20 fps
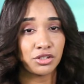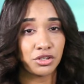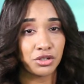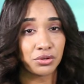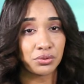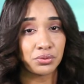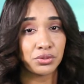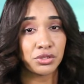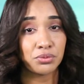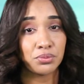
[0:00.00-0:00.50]

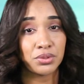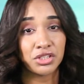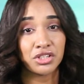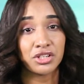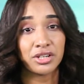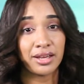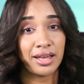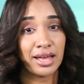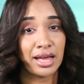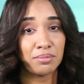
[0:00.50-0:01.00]
toast
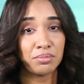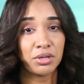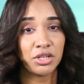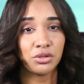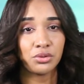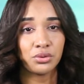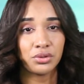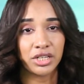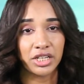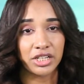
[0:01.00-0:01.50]
wishing a happy
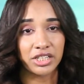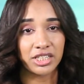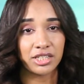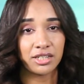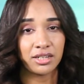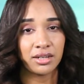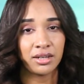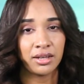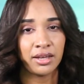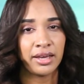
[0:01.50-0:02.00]
new
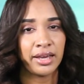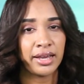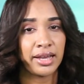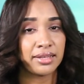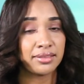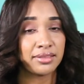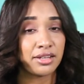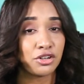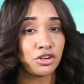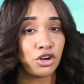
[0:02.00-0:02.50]
year.
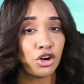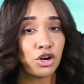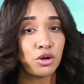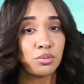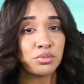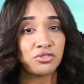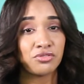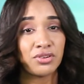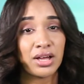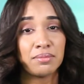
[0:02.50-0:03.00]
In their
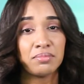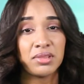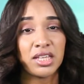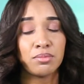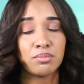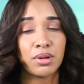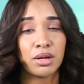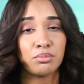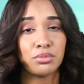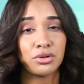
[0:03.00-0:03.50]
homes, family
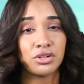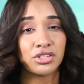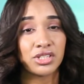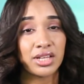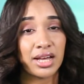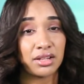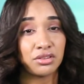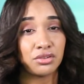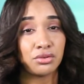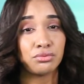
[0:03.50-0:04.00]
members
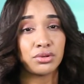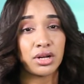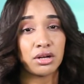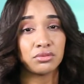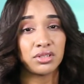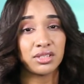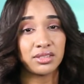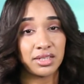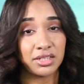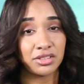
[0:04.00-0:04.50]
gather
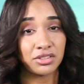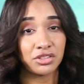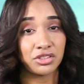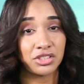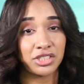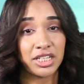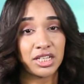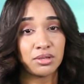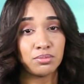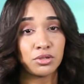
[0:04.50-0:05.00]
around the dinner
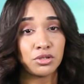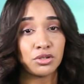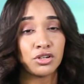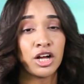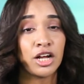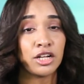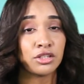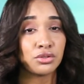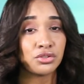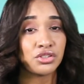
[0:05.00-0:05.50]

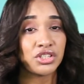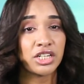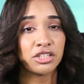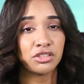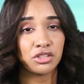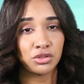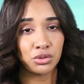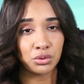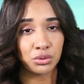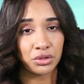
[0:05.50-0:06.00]
table to share
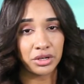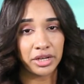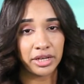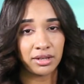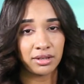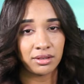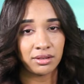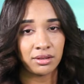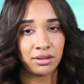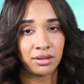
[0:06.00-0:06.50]
the joy.
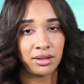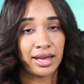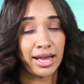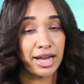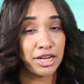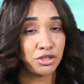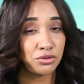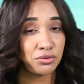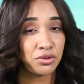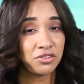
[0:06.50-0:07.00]

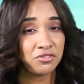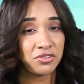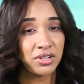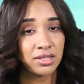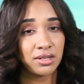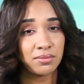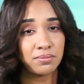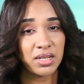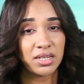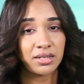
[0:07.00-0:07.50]
At 12 in
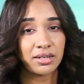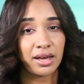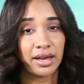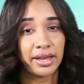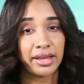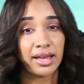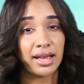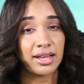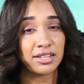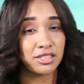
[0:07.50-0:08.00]
the
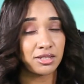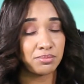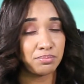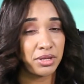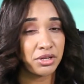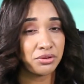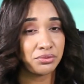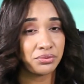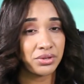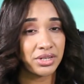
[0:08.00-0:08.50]
midnight, as the
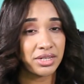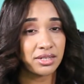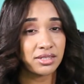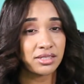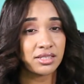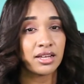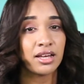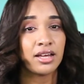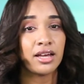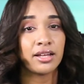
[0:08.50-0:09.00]
bell
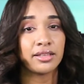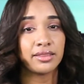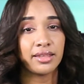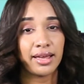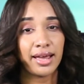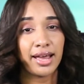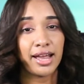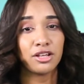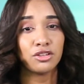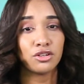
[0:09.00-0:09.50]
rings, the
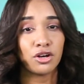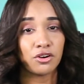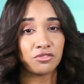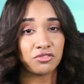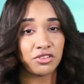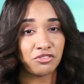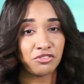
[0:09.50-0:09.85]
head of the